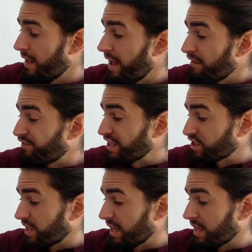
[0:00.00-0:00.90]

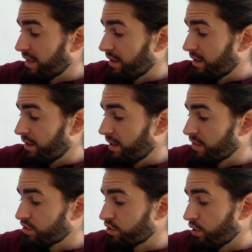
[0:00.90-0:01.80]
Eventually, he
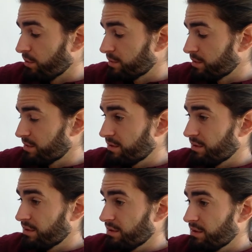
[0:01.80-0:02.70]
stopped.
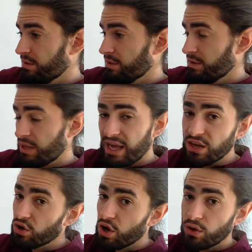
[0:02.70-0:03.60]
He
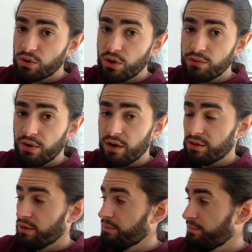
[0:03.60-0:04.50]
could go no
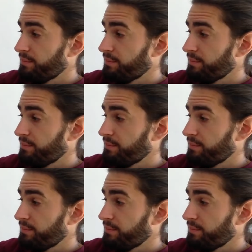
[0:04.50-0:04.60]
further.